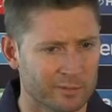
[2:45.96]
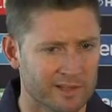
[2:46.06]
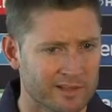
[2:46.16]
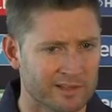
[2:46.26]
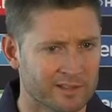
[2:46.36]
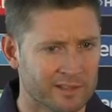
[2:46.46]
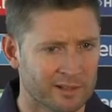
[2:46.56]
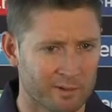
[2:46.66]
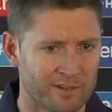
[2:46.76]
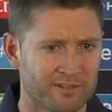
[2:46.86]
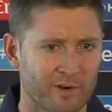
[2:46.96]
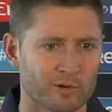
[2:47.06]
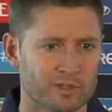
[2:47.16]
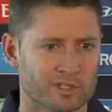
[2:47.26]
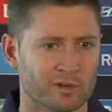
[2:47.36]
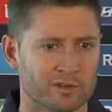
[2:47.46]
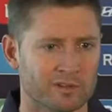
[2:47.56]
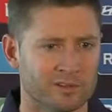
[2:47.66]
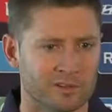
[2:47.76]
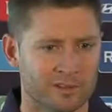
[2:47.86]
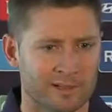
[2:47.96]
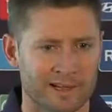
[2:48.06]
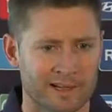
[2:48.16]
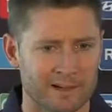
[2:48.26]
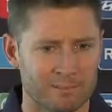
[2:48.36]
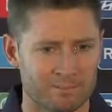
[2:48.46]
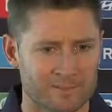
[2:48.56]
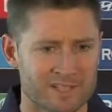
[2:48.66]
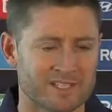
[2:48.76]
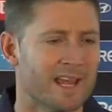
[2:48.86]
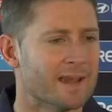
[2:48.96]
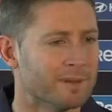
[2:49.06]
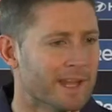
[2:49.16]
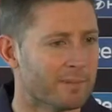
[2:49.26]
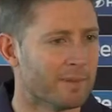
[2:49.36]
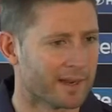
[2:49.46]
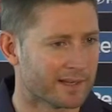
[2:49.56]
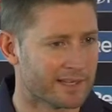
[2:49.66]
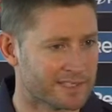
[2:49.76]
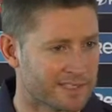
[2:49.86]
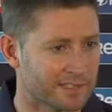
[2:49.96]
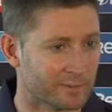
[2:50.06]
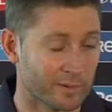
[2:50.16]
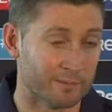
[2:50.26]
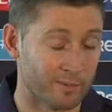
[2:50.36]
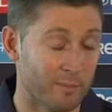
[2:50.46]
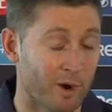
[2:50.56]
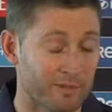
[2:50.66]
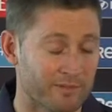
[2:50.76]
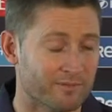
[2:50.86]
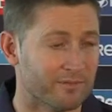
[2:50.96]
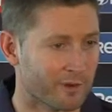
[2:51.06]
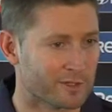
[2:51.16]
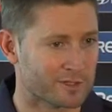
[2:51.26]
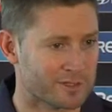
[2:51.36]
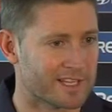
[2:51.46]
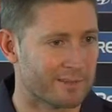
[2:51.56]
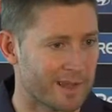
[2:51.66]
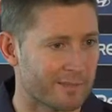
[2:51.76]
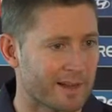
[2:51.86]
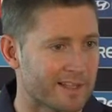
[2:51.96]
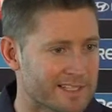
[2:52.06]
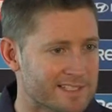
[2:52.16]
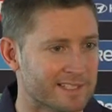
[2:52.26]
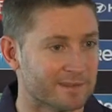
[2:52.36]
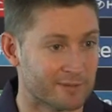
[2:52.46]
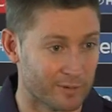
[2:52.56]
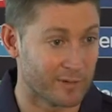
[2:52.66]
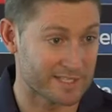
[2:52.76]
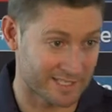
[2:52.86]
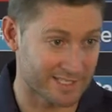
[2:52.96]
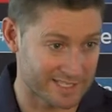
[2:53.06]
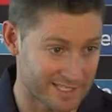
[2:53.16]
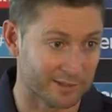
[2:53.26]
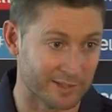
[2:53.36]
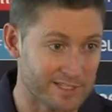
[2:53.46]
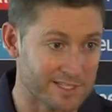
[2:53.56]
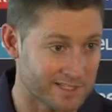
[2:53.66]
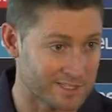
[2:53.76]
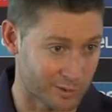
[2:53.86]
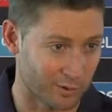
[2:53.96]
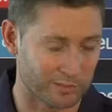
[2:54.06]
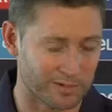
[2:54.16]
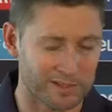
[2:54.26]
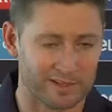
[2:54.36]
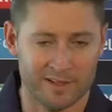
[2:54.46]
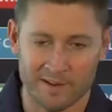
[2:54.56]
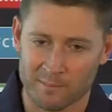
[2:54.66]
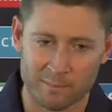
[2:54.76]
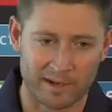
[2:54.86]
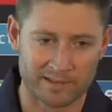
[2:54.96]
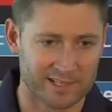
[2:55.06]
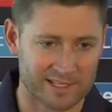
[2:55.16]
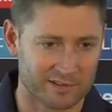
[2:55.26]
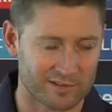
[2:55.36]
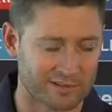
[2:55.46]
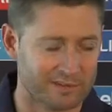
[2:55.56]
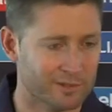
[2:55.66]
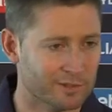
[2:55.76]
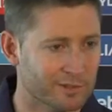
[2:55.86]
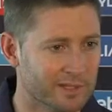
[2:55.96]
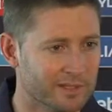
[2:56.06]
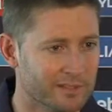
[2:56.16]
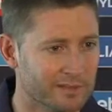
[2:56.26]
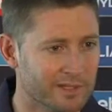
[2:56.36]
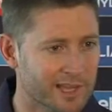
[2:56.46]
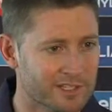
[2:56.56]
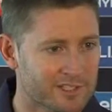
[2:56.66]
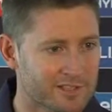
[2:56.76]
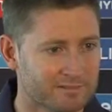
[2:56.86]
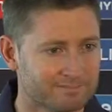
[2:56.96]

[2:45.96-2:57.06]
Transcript: we are focused on stamping our mark against England. We might be focused on stamping our mark against England for the rest of this series, this tournament, but that's got nothing to do with the Ashes.